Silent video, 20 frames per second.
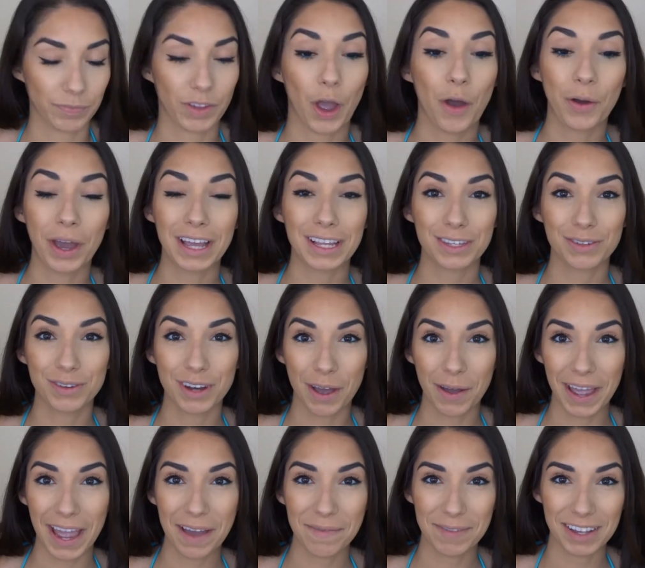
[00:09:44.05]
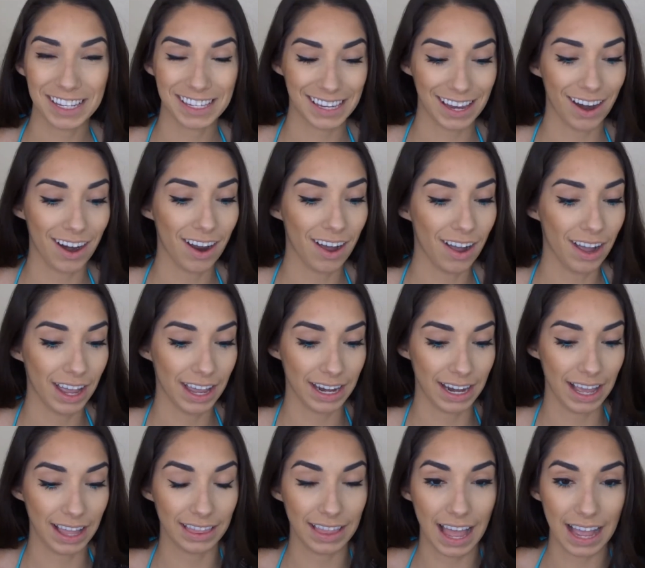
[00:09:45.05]
Okay, so now I have mascara
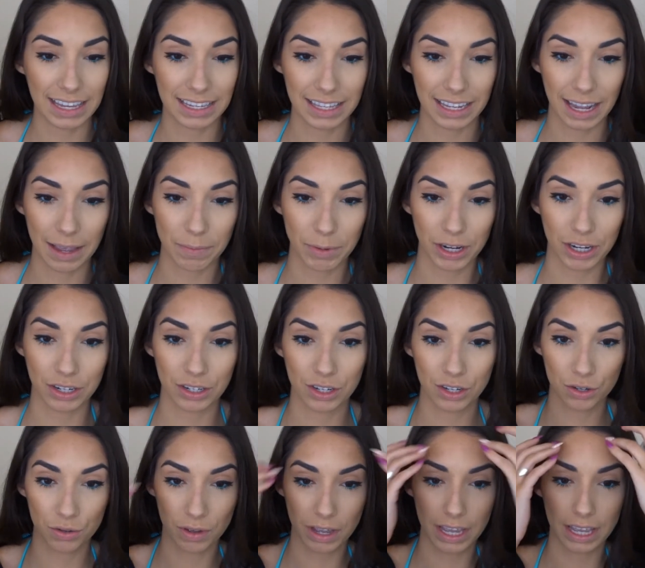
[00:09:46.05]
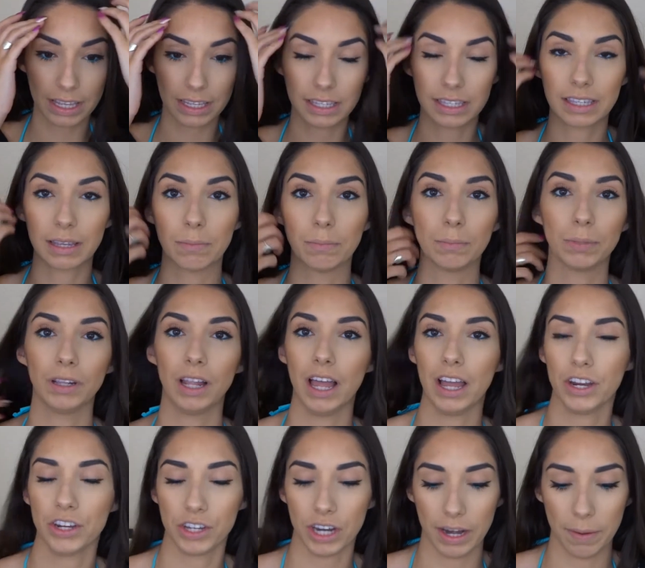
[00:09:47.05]
on. Last thing I'm going to do is some
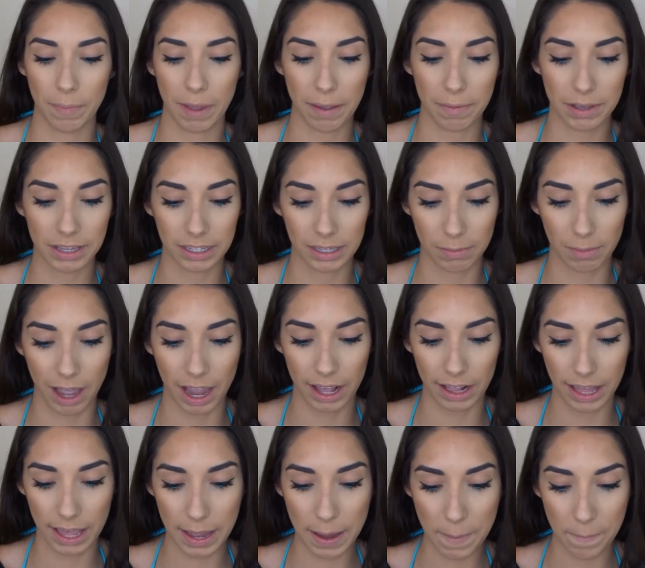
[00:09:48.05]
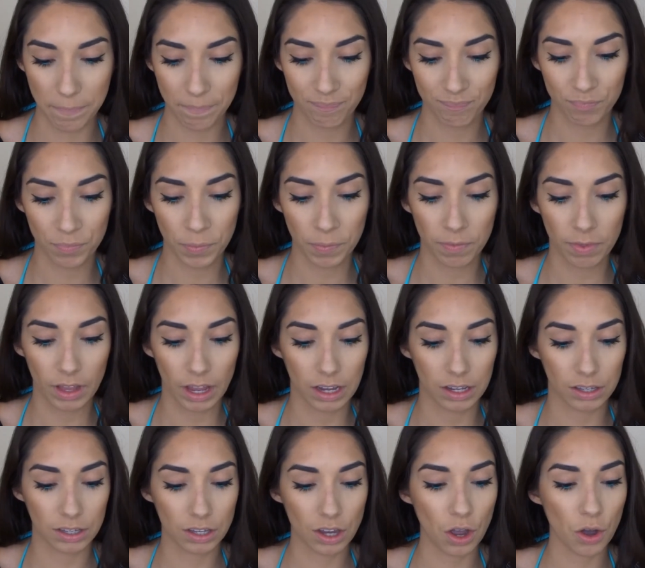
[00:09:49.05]
blush and maybe some highlight.
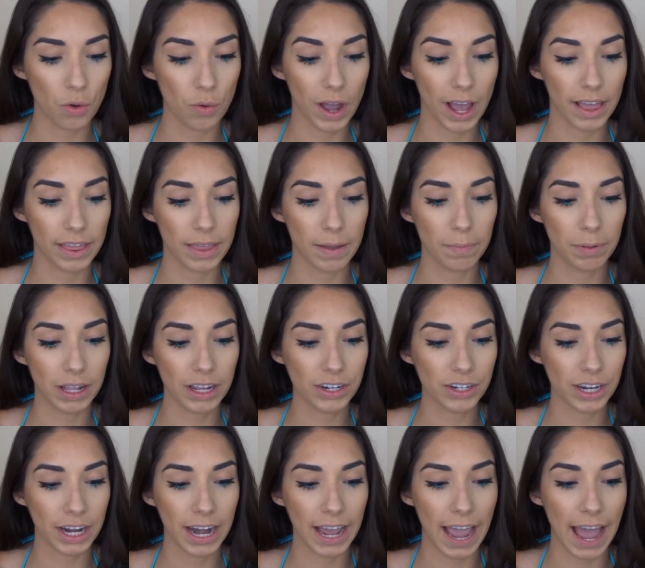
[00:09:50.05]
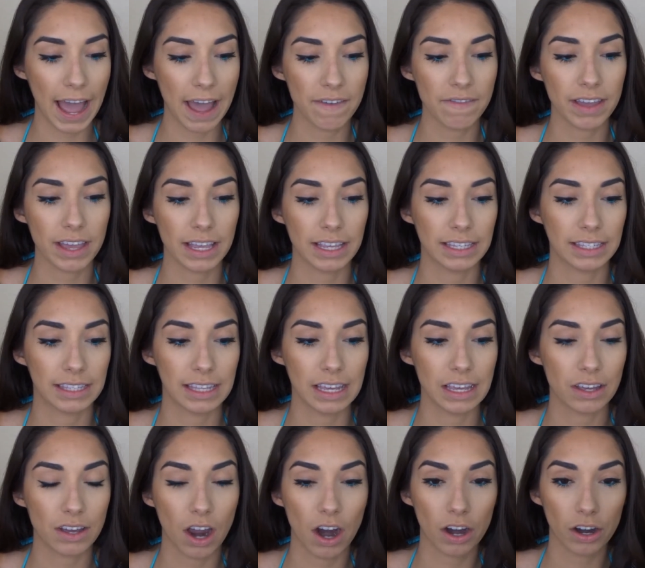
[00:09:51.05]
So the blush that I have is
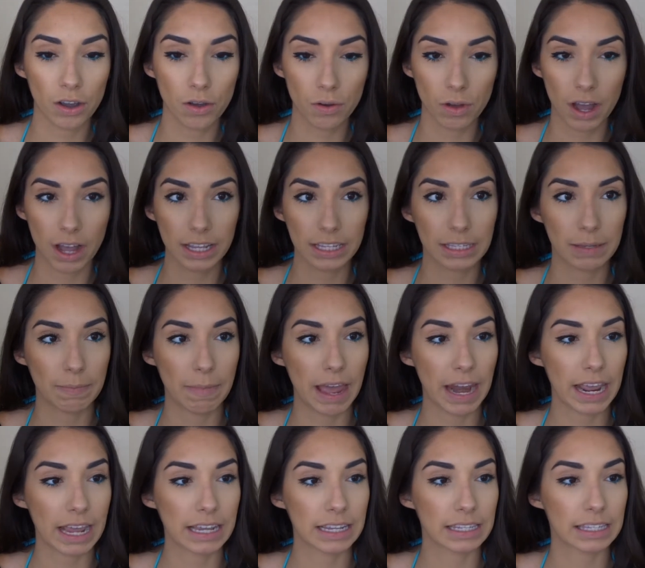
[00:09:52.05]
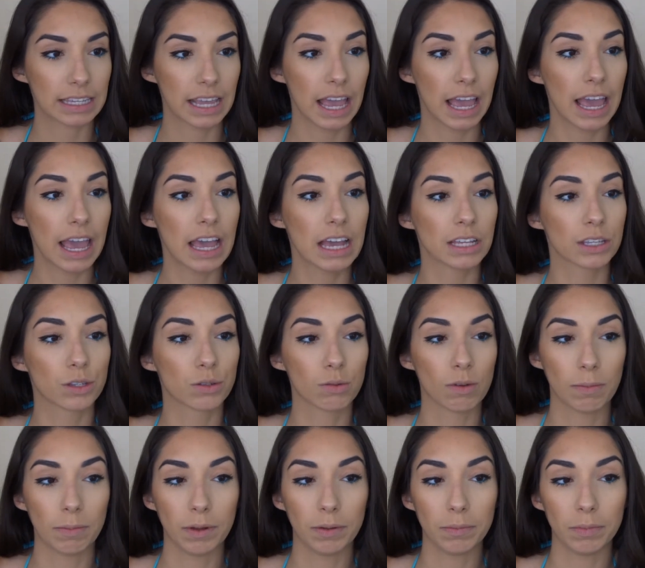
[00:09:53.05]
the Carbo Cosmetics
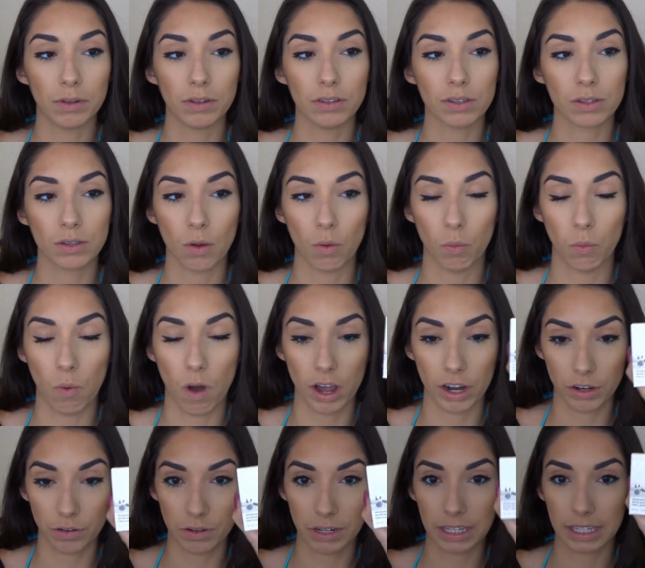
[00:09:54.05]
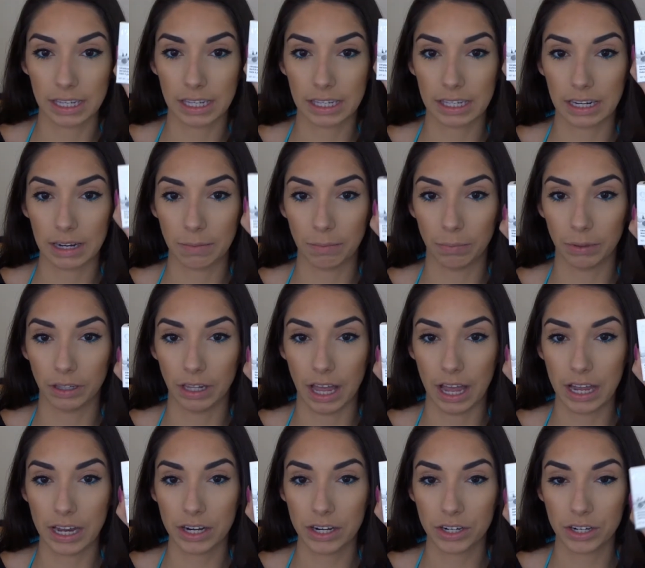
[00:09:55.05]
Swimmables Water Resistant
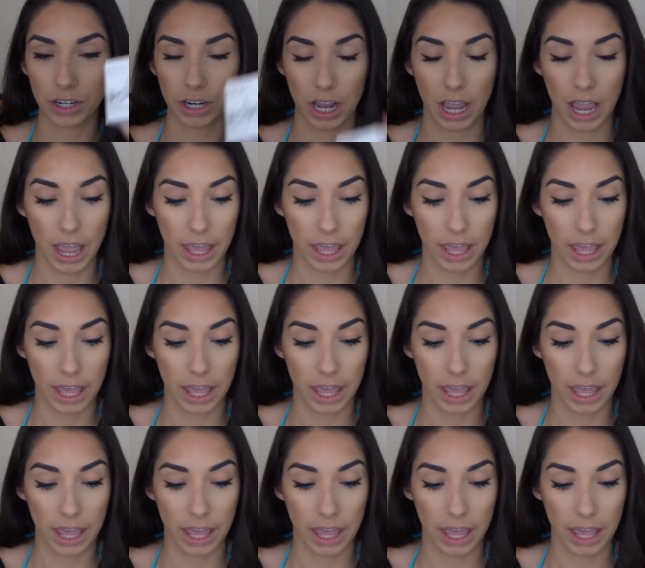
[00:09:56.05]
Blush.